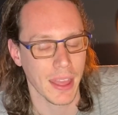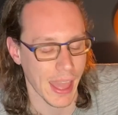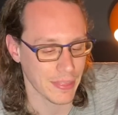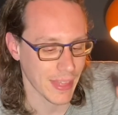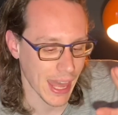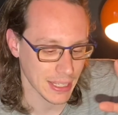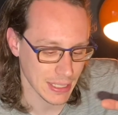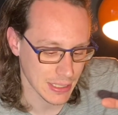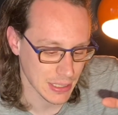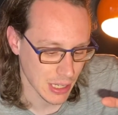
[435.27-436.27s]
And that
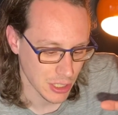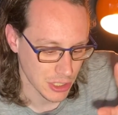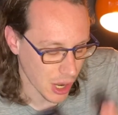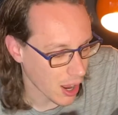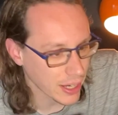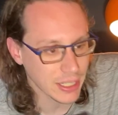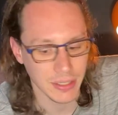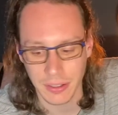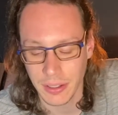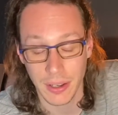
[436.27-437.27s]
is
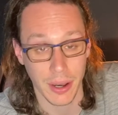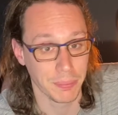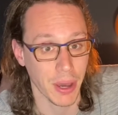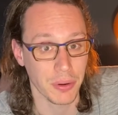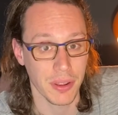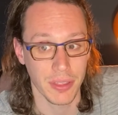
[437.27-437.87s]
talking about